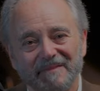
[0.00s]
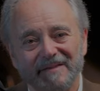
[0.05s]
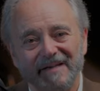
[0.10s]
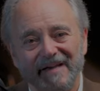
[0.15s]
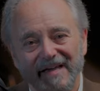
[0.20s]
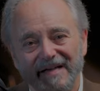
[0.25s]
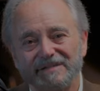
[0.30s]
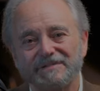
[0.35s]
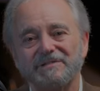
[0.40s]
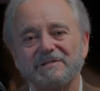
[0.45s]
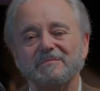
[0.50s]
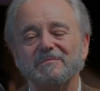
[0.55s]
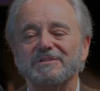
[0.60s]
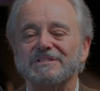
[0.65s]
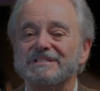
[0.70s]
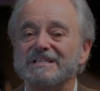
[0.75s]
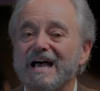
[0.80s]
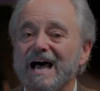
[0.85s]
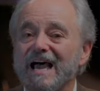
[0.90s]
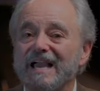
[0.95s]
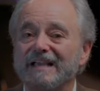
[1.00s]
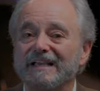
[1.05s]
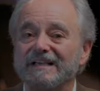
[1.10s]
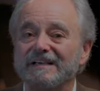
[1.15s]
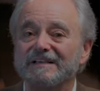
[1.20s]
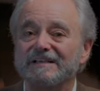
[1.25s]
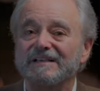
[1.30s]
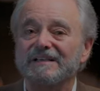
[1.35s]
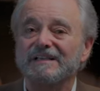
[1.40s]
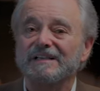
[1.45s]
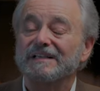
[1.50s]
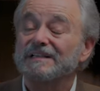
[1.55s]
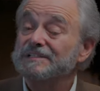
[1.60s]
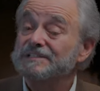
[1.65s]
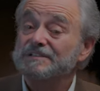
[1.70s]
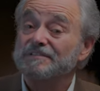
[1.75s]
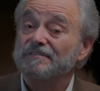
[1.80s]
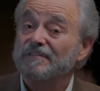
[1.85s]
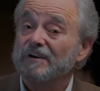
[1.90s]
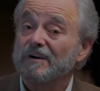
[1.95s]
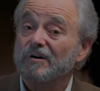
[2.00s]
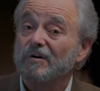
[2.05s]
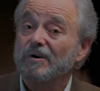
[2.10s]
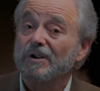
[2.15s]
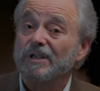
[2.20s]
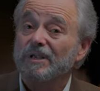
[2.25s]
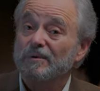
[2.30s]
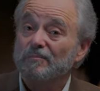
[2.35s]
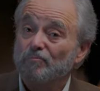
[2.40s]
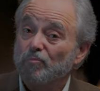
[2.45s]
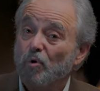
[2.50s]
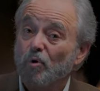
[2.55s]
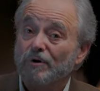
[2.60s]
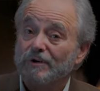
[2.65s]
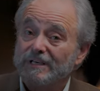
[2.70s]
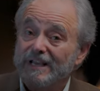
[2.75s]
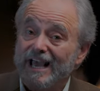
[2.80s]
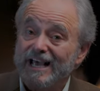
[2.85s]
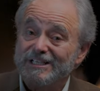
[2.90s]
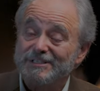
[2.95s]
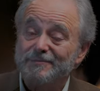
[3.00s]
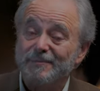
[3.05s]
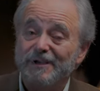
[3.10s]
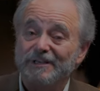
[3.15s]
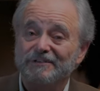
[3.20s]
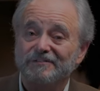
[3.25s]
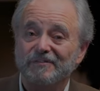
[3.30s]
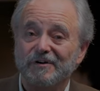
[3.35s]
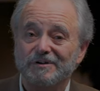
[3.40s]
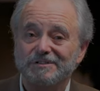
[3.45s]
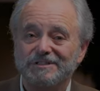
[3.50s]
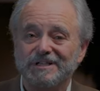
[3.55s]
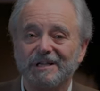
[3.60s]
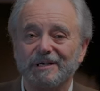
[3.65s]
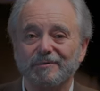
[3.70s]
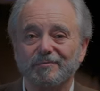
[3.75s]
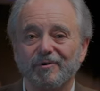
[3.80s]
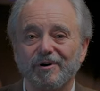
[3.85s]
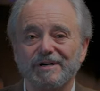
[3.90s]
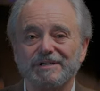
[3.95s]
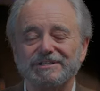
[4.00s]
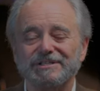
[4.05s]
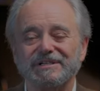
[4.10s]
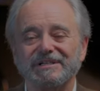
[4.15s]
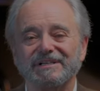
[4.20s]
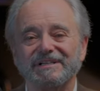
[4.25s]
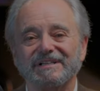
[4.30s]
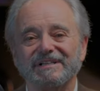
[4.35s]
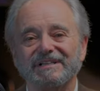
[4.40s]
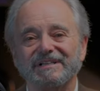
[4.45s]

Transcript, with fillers: Hence, the Messiah is a very important aspect of our celebration.